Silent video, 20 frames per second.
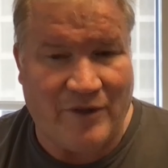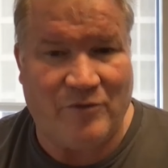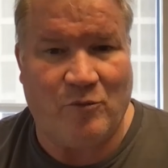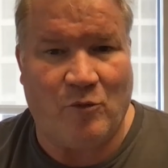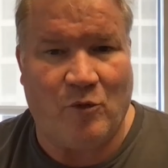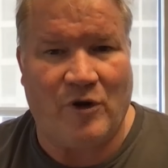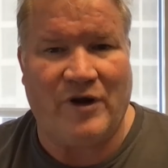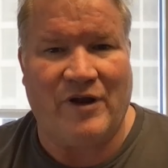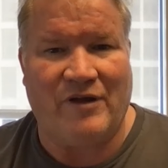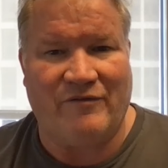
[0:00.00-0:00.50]

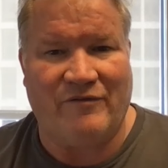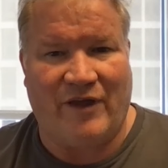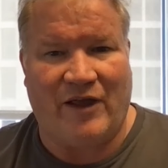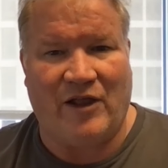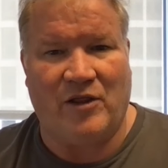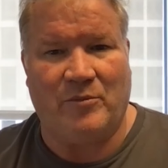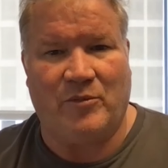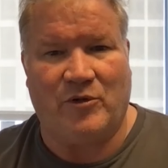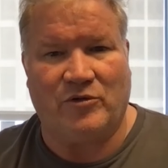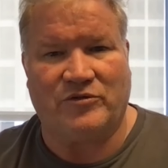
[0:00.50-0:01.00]
weren't
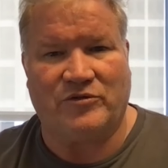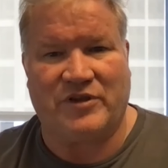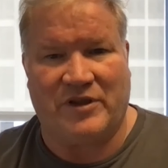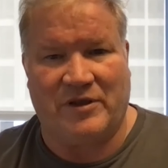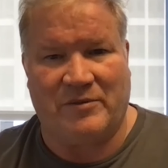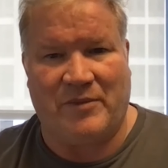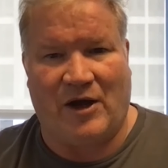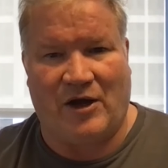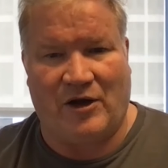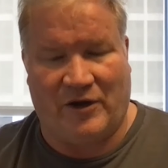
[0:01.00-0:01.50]
available to the
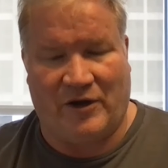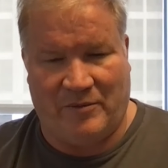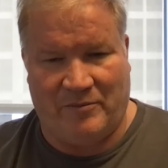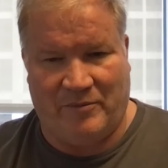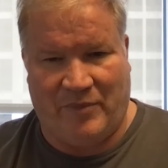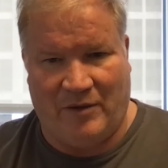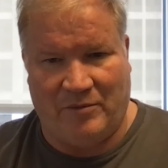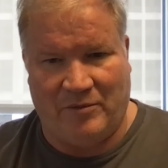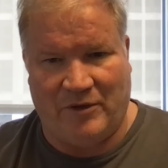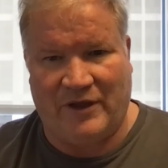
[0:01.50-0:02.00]
American
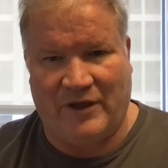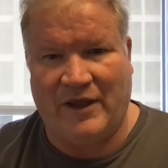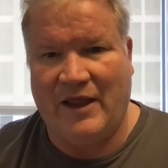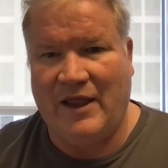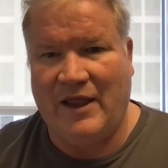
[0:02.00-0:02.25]
public.